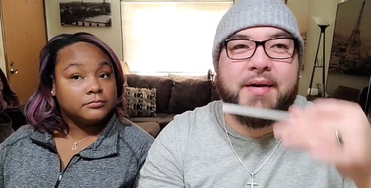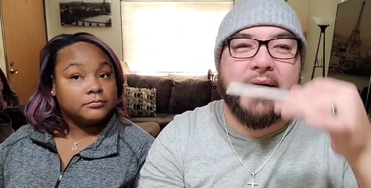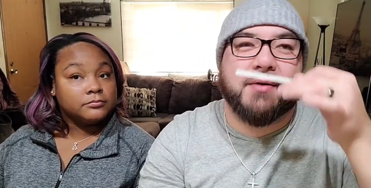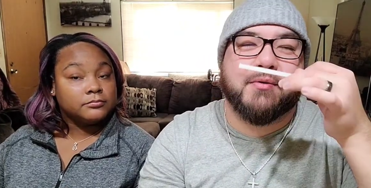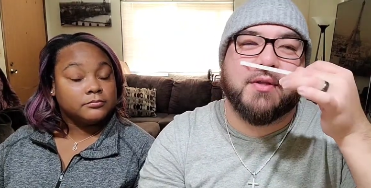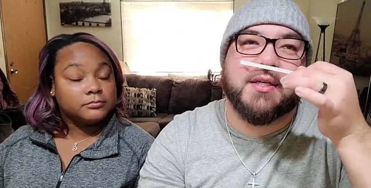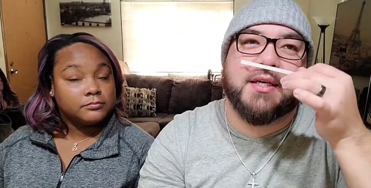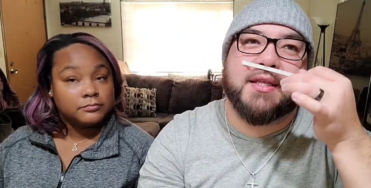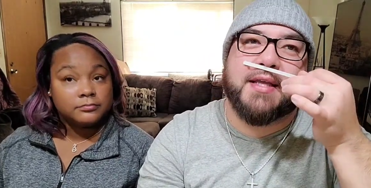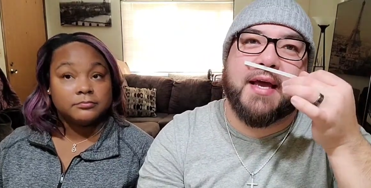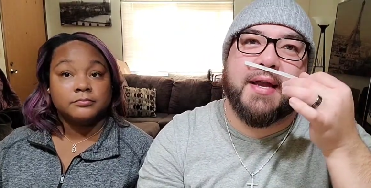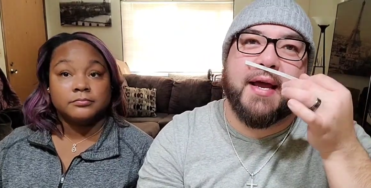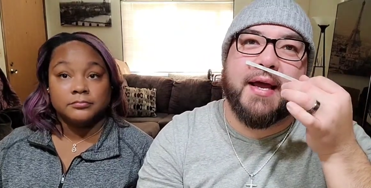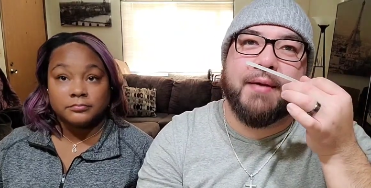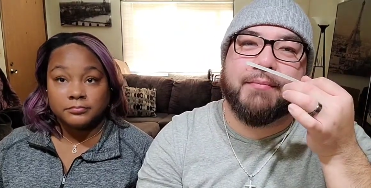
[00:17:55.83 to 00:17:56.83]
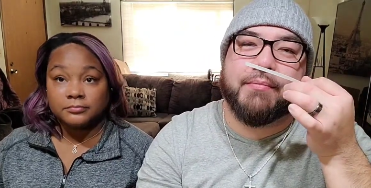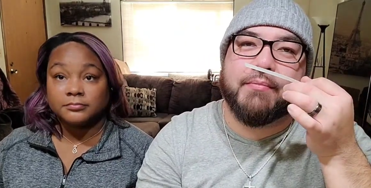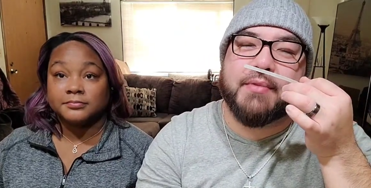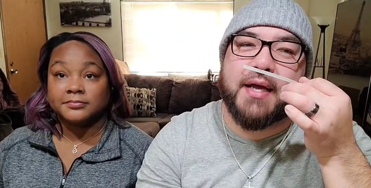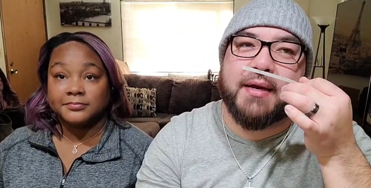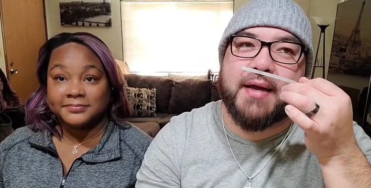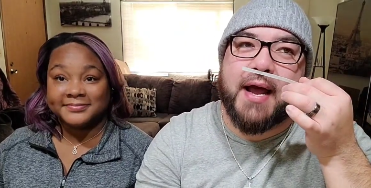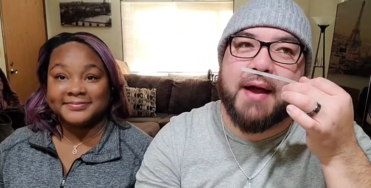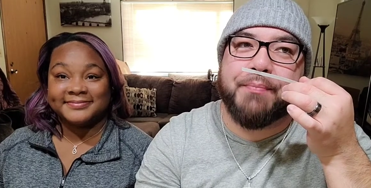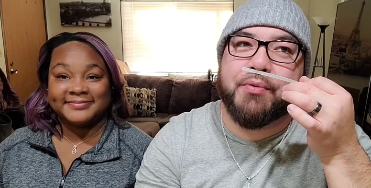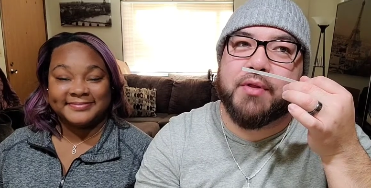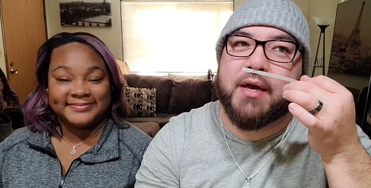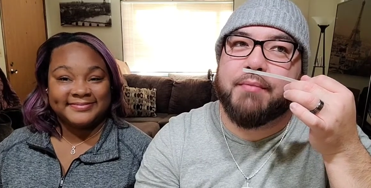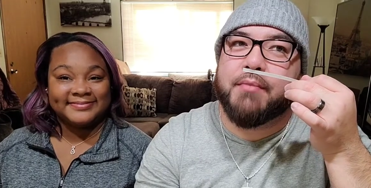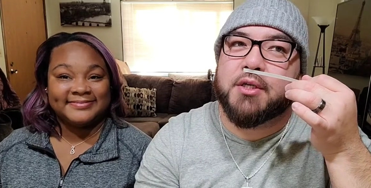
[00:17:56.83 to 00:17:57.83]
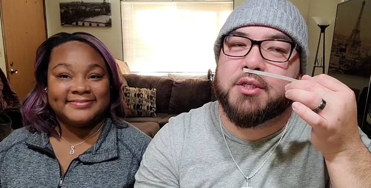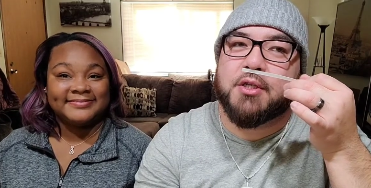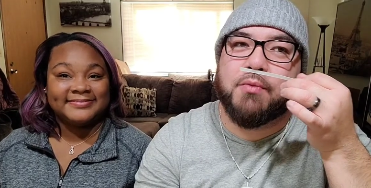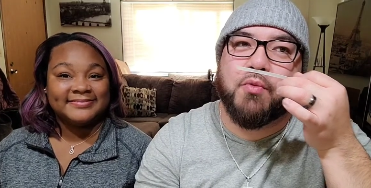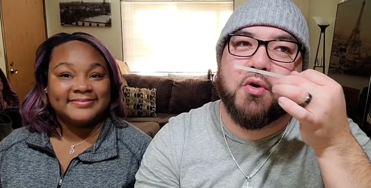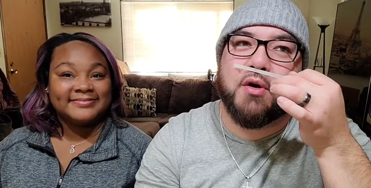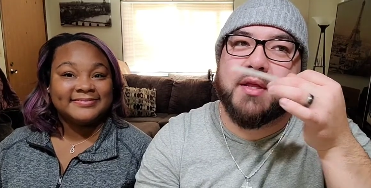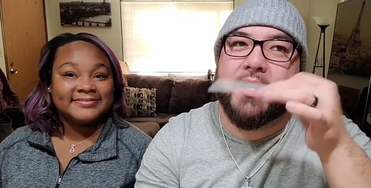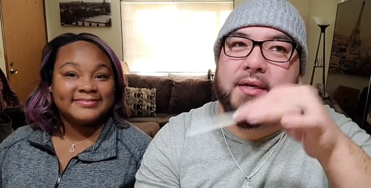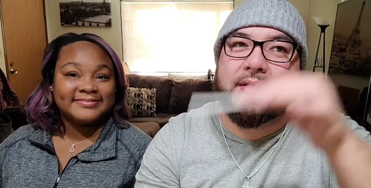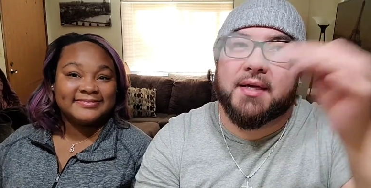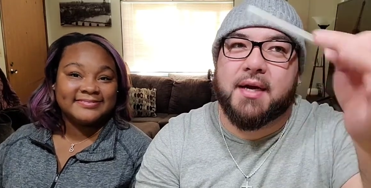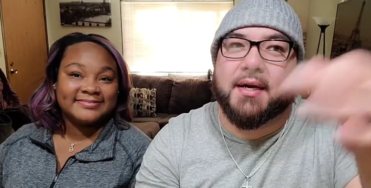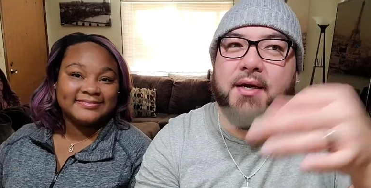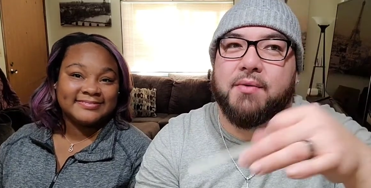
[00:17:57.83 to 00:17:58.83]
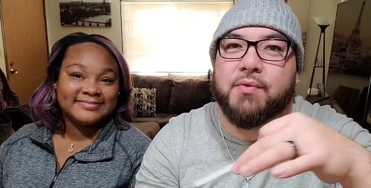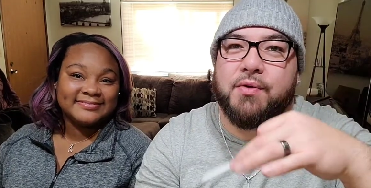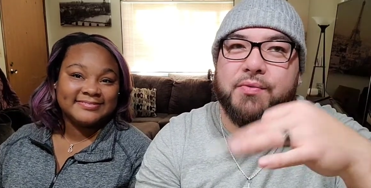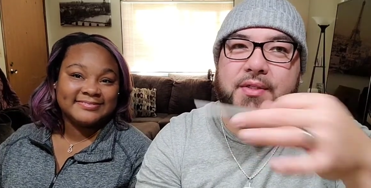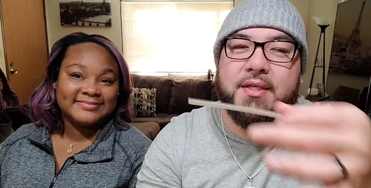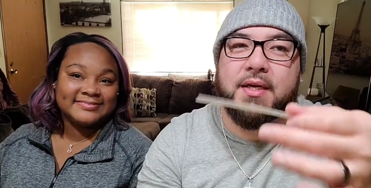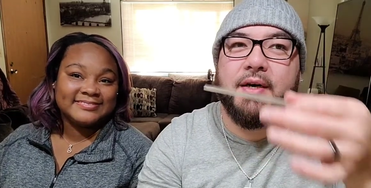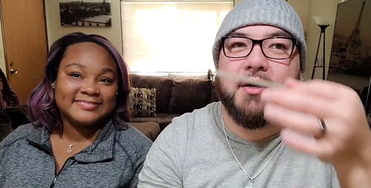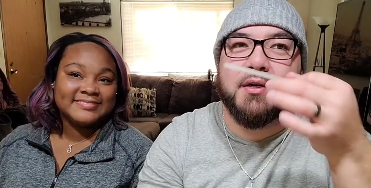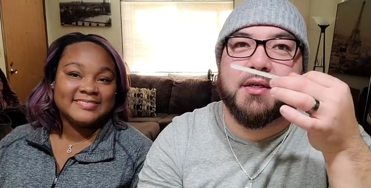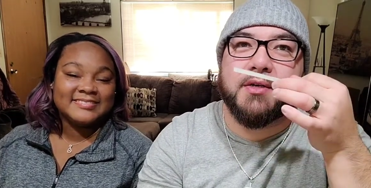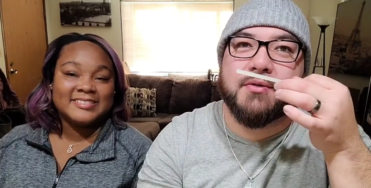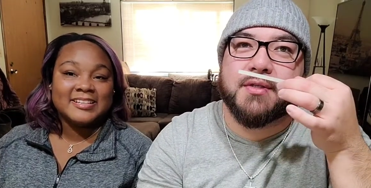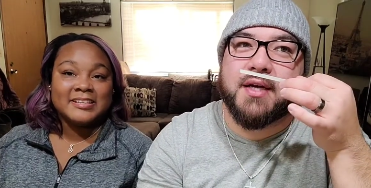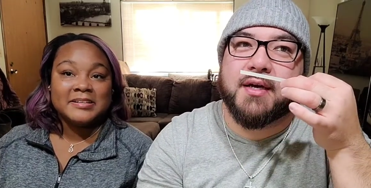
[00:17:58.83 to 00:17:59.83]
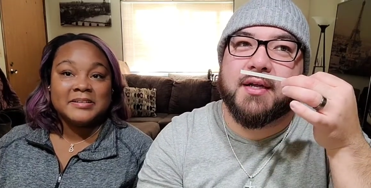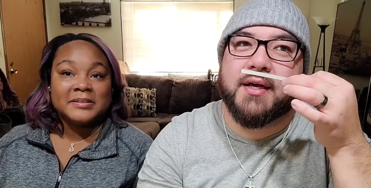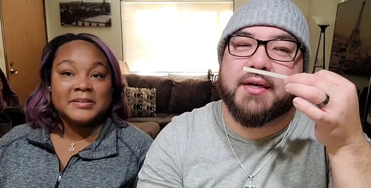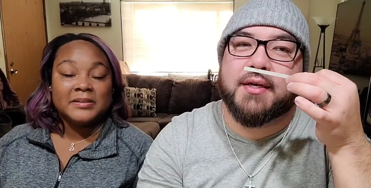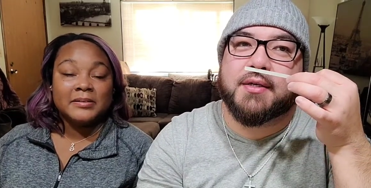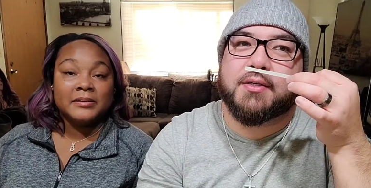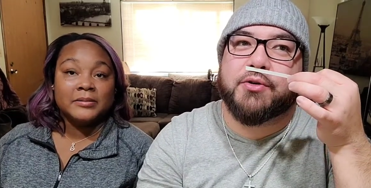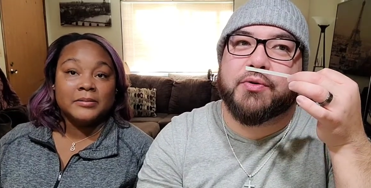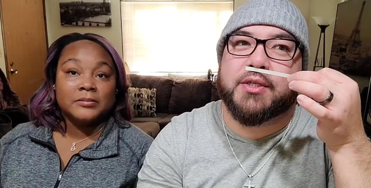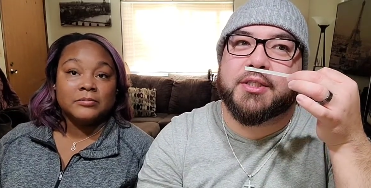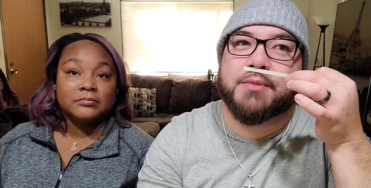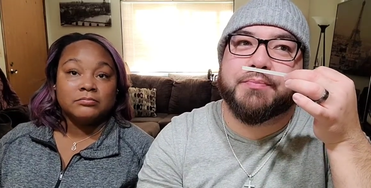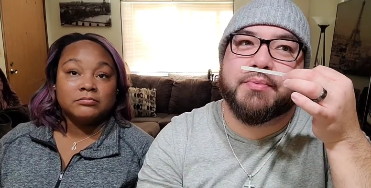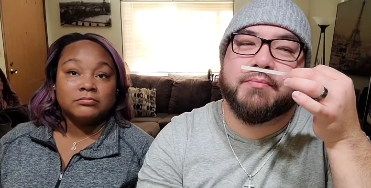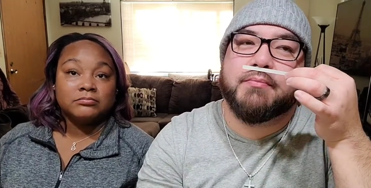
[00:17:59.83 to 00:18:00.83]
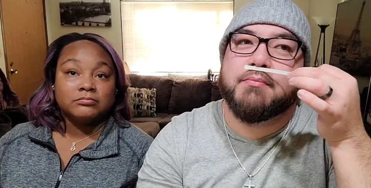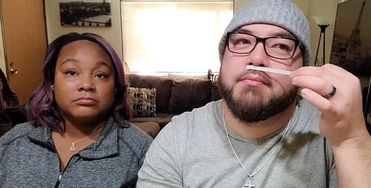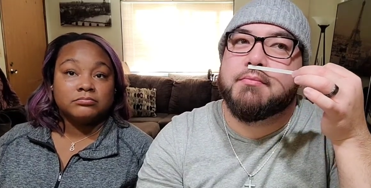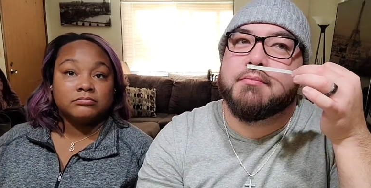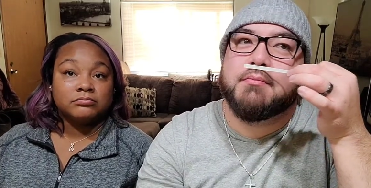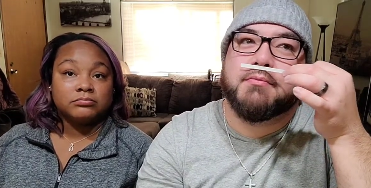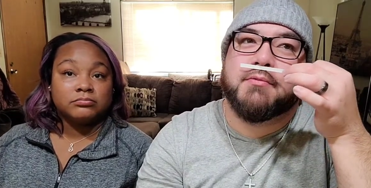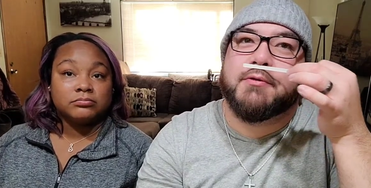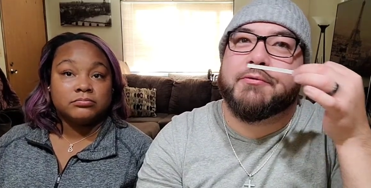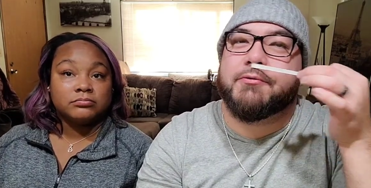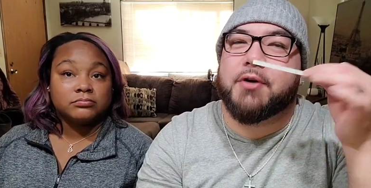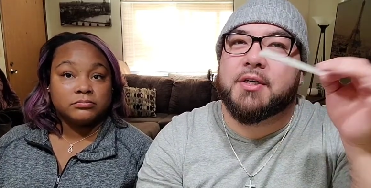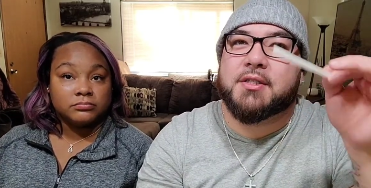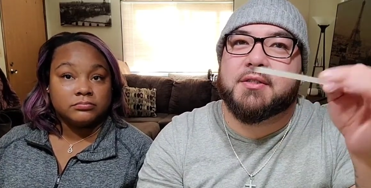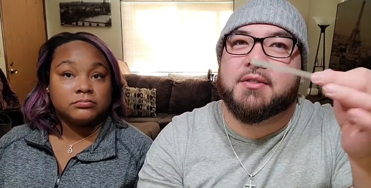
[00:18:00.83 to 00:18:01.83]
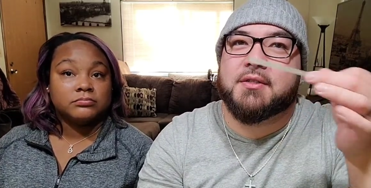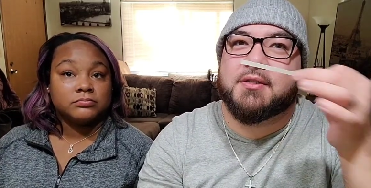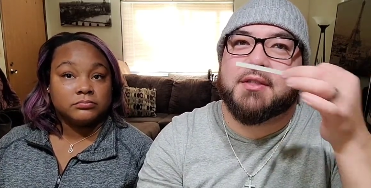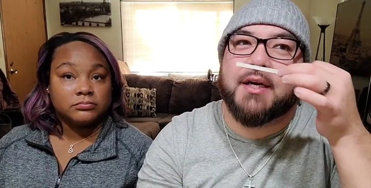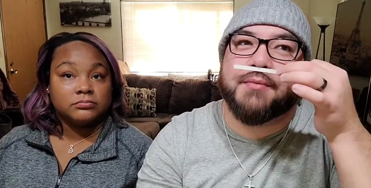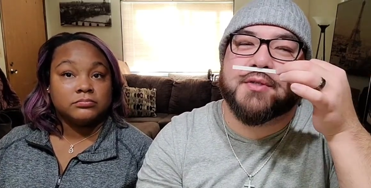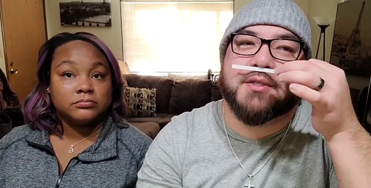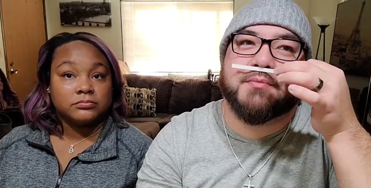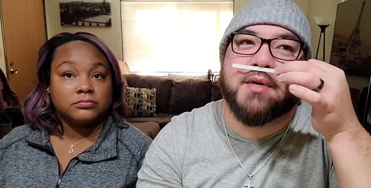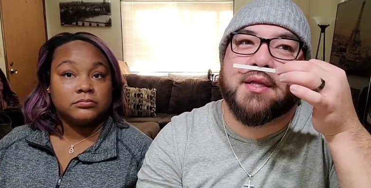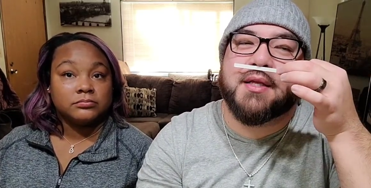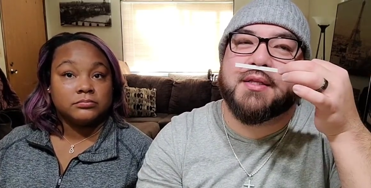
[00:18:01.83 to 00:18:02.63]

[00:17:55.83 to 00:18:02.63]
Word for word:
Speaker 1: Not really getting that am that apple that much no more. That kind of where we said earlier was kind of like a crisp, fresh type smell